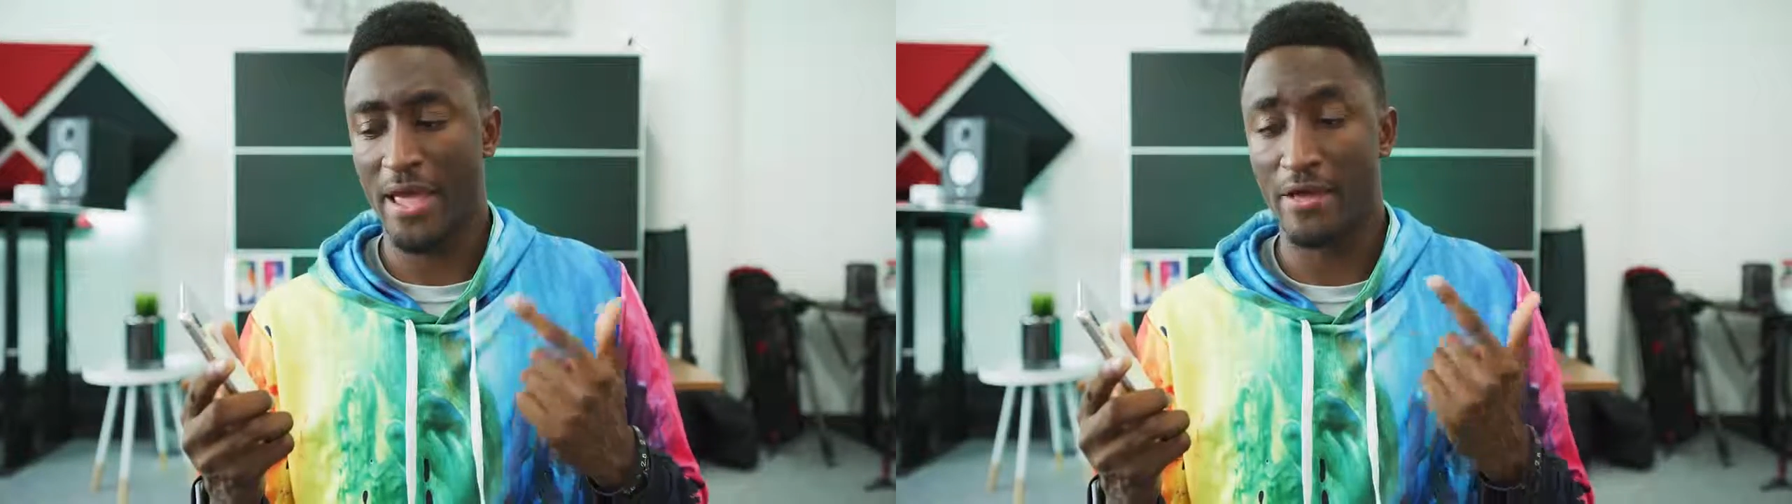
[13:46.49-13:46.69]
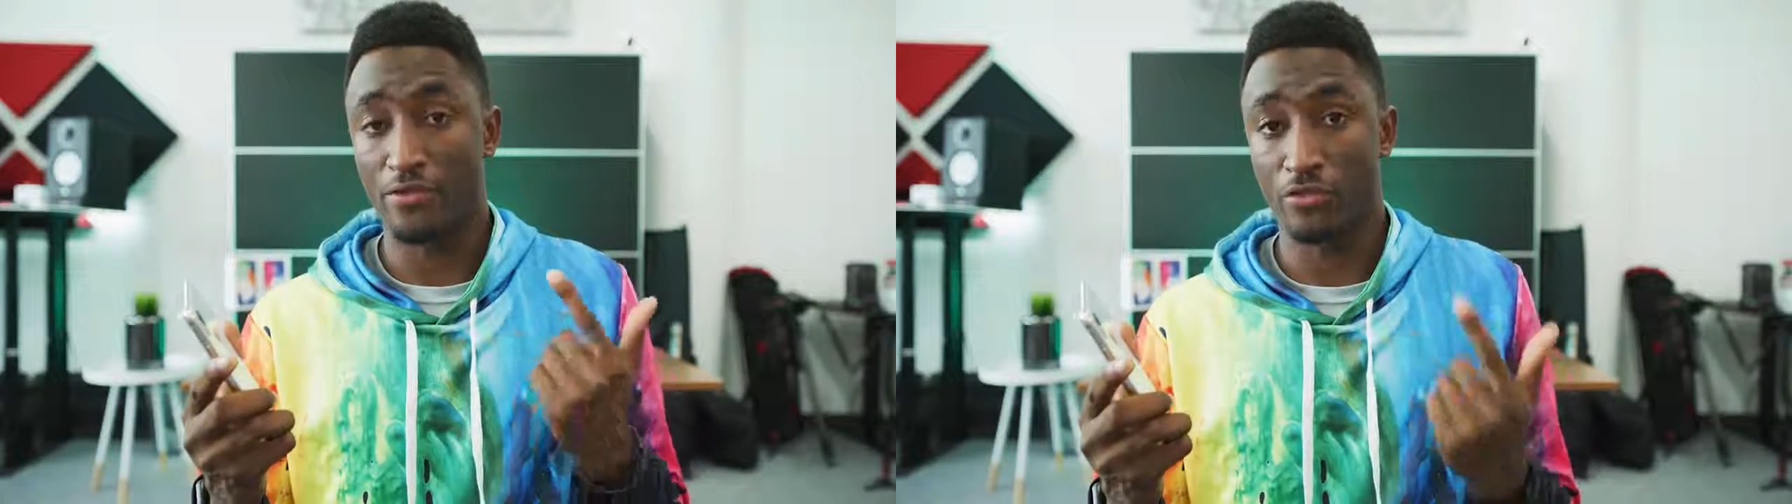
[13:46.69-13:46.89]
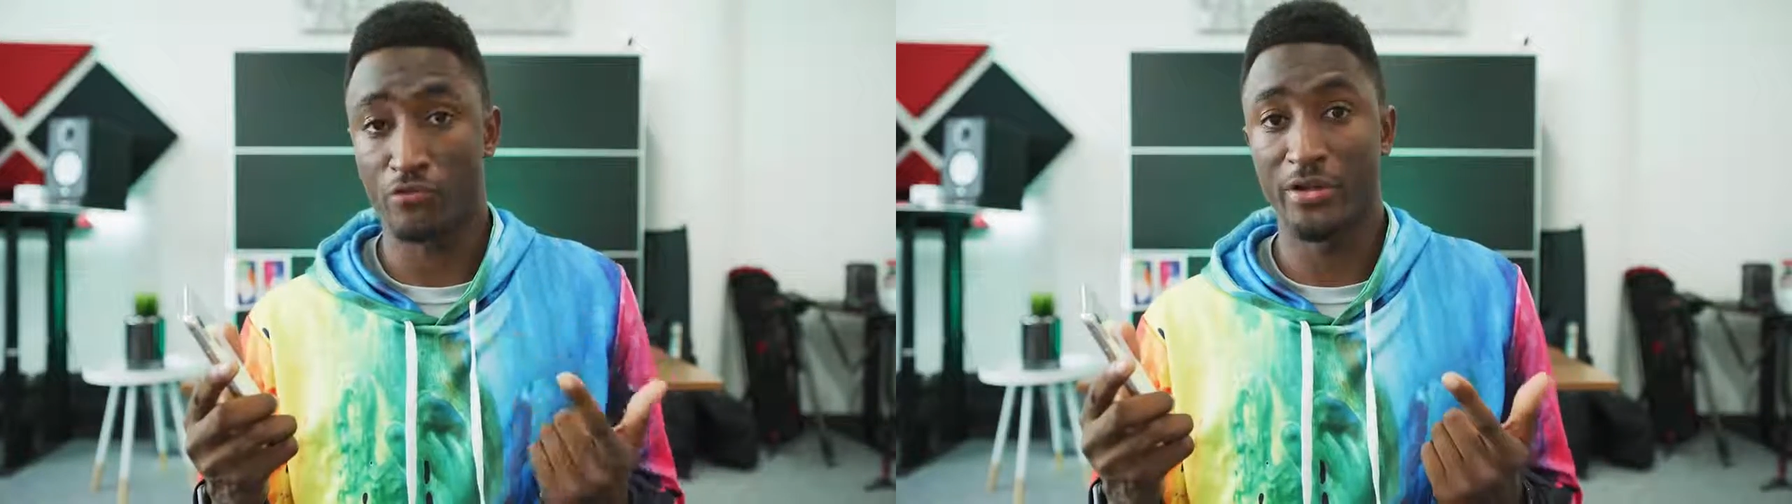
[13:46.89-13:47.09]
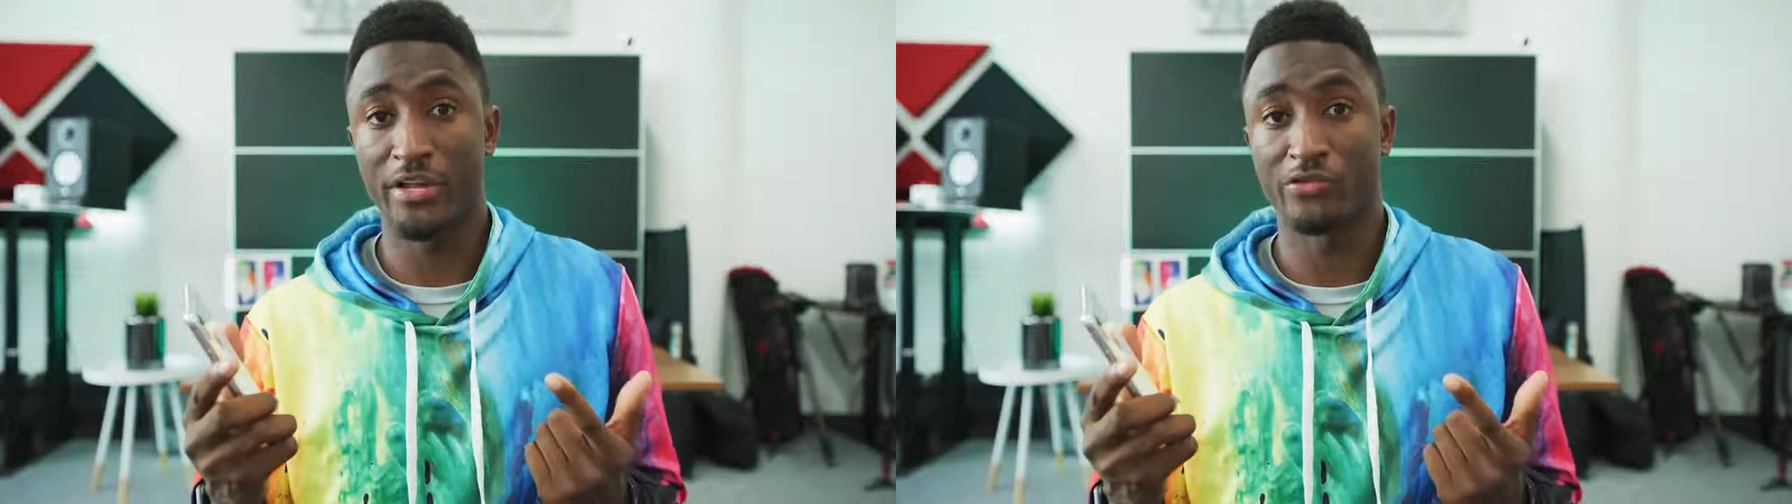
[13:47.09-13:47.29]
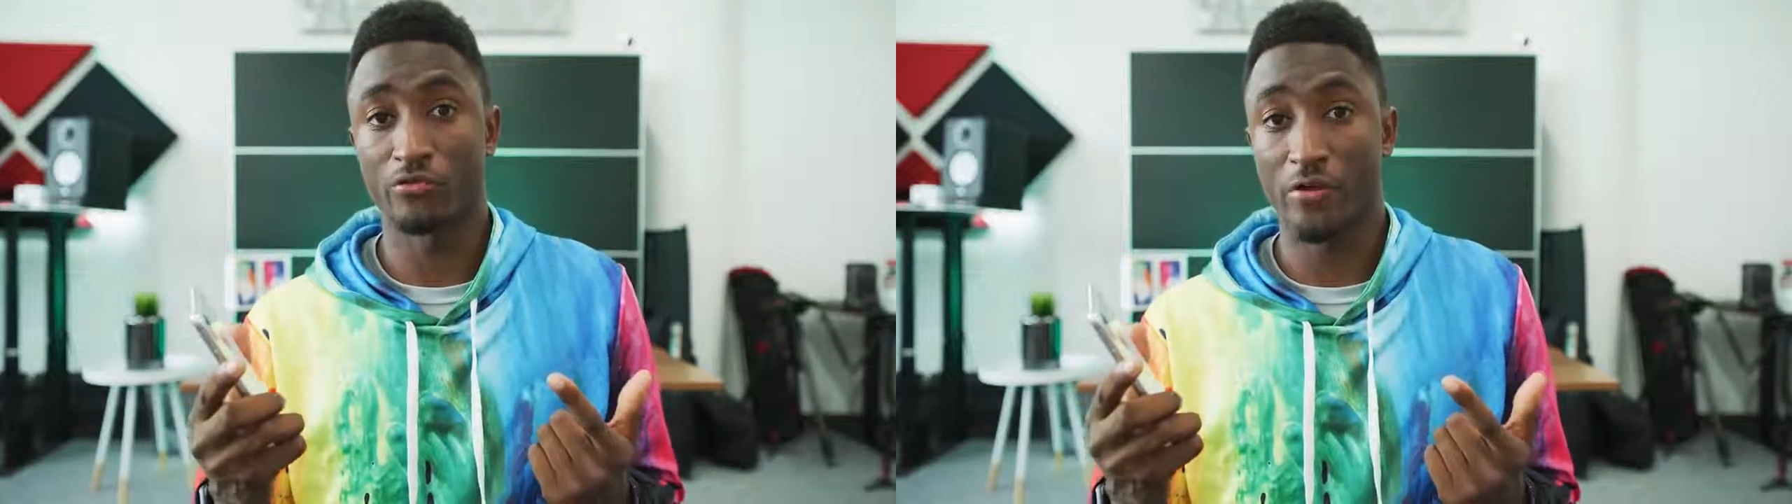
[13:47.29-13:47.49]
and 3
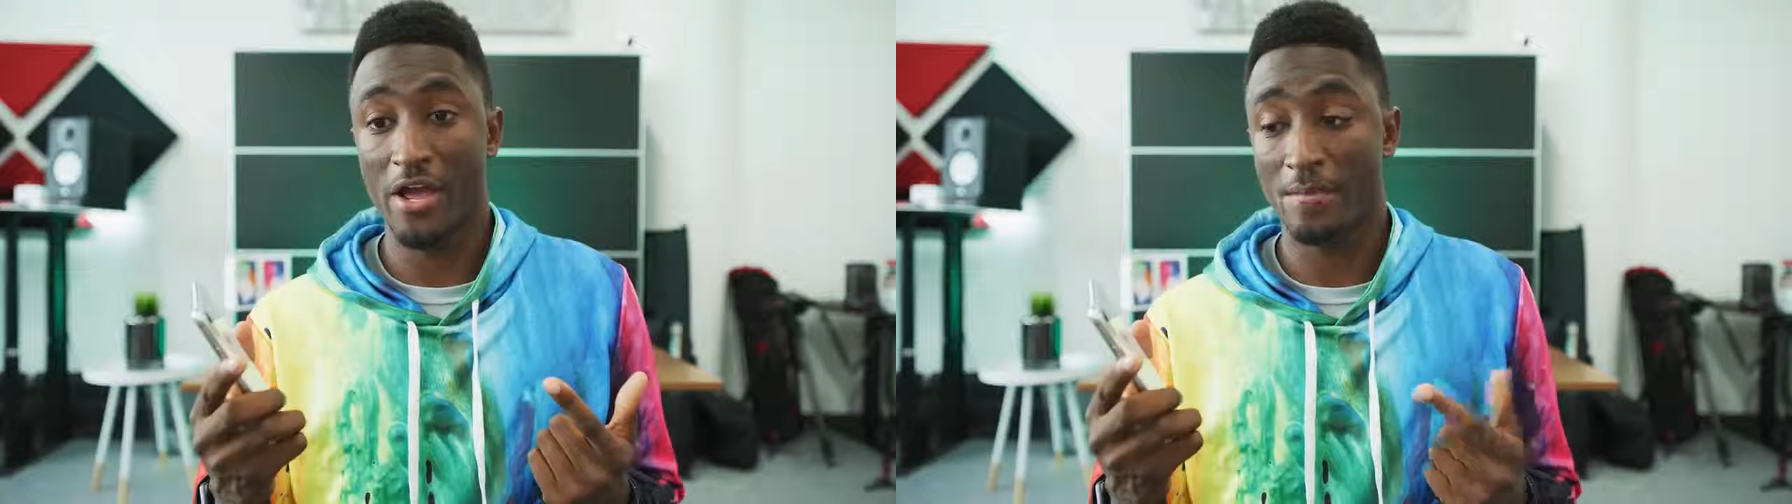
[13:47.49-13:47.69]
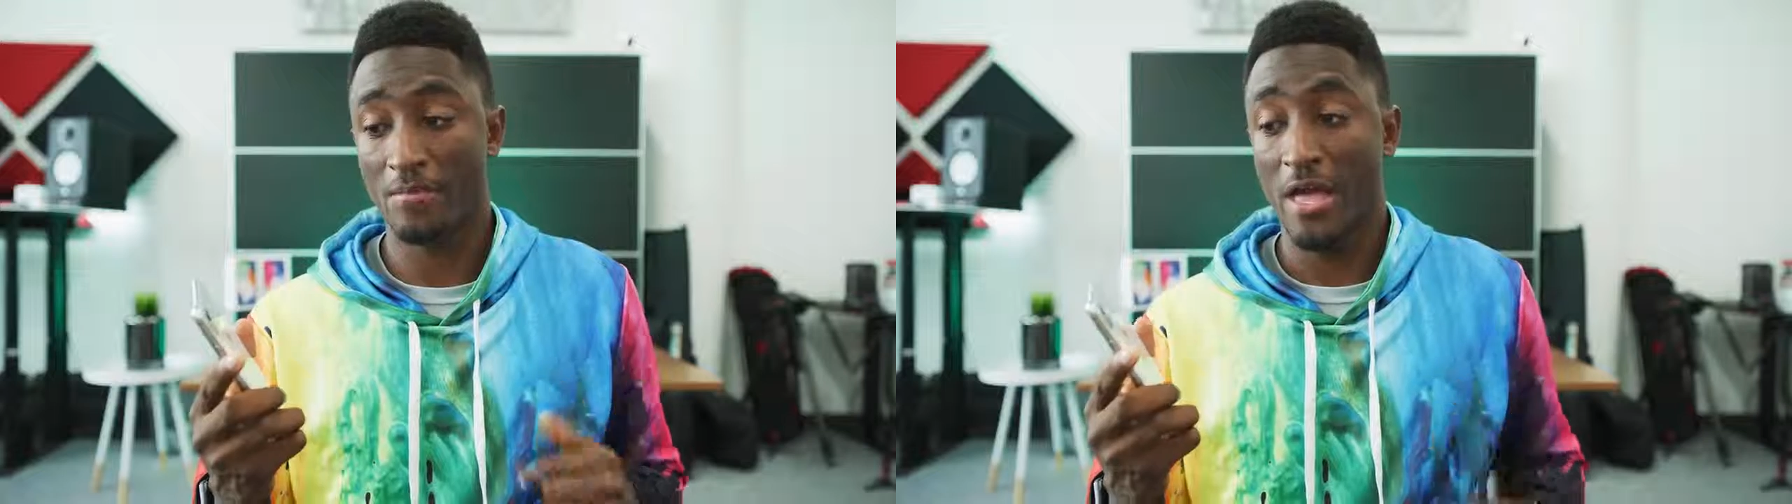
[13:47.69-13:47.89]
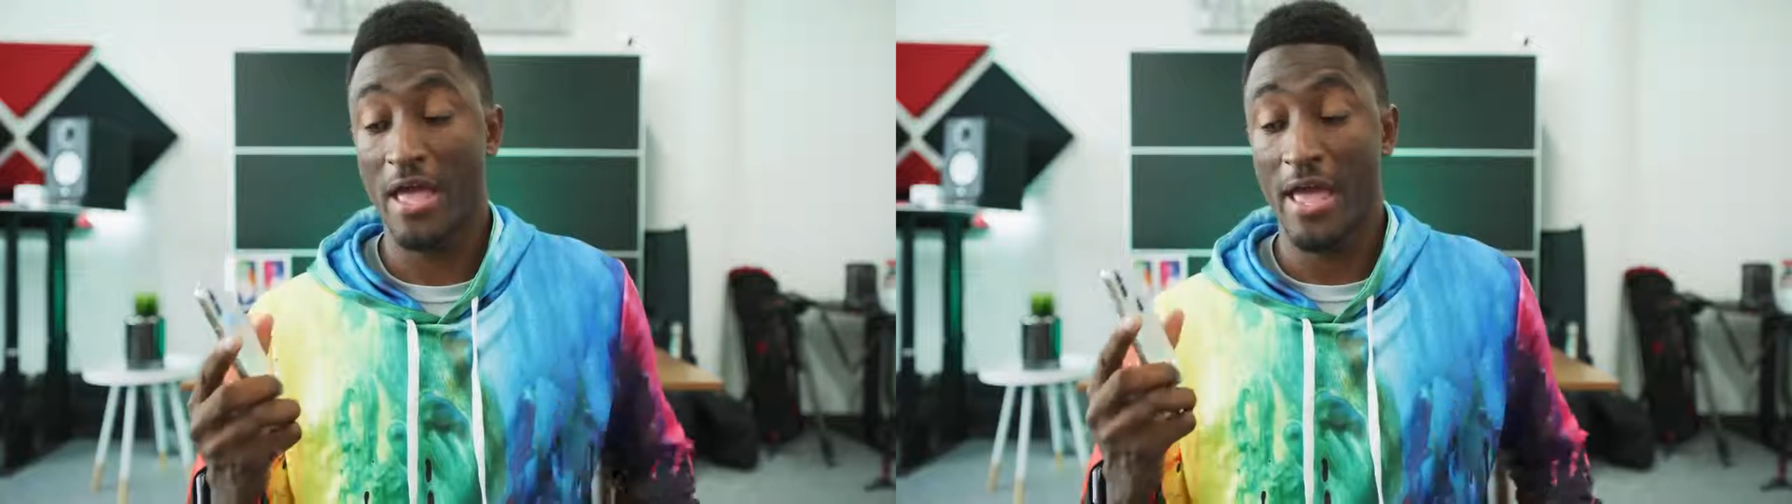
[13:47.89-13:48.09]
gigs of RAM,